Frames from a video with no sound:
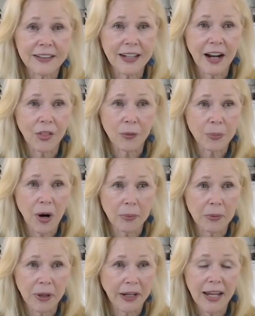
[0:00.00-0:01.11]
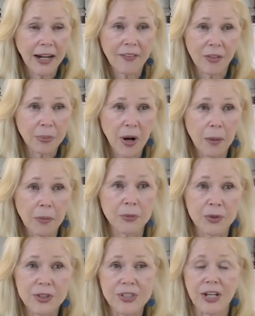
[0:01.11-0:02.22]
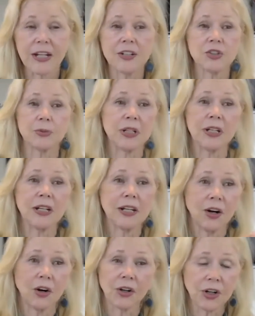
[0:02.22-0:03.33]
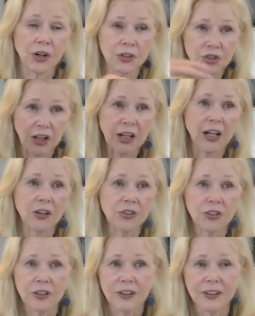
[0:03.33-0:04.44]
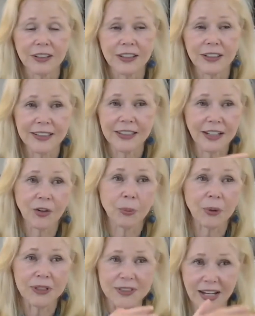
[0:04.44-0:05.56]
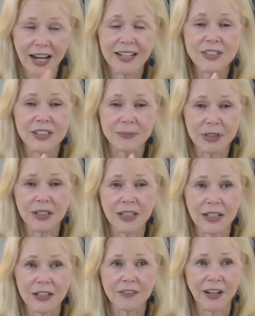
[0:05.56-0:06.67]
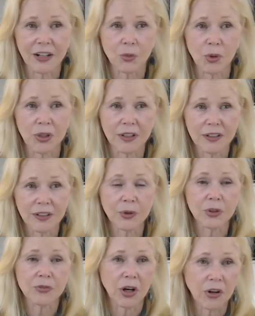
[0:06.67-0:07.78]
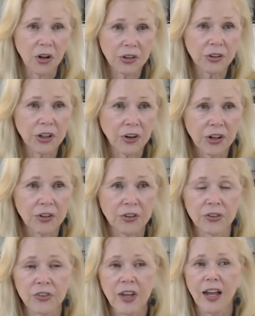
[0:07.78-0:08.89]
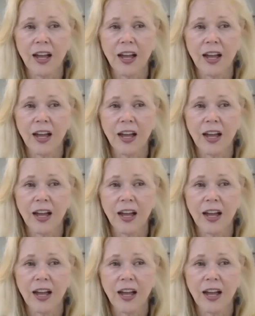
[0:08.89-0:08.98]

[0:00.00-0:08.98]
get out of the problem. I can't have the problem restated to me or, or changed any other place. It has to be in the end of act one where you've got all your characters,